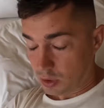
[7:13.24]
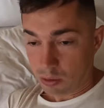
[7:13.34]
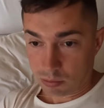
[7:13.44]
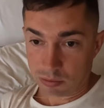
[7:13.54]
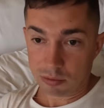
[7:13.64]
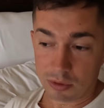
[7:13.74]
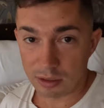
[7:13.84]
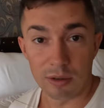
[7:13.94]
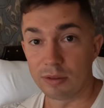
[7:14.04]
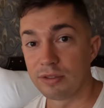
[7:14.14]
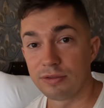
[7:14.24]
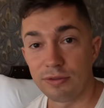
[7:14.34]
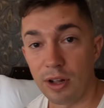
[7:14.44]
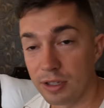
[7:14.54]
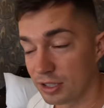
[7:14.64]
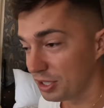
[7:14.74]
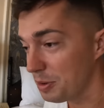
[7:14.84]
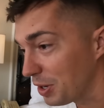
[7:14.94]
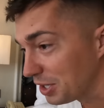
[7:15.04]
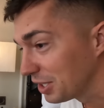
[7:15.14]
Oh, always falling
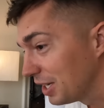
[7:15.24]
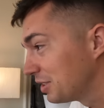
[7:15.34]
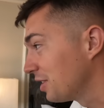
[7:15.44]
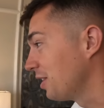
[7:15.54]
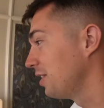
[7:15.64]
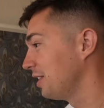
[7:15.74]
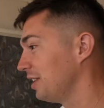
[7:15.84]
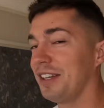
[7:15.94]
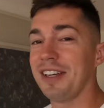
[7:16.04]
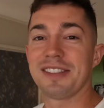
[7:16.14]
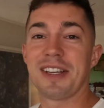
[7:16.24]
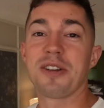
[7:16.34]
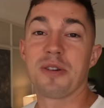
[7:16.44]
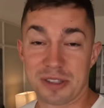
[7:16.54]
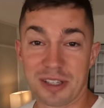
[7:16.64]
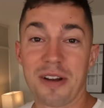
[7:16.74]
asleep on you guys there. That's how you know it's a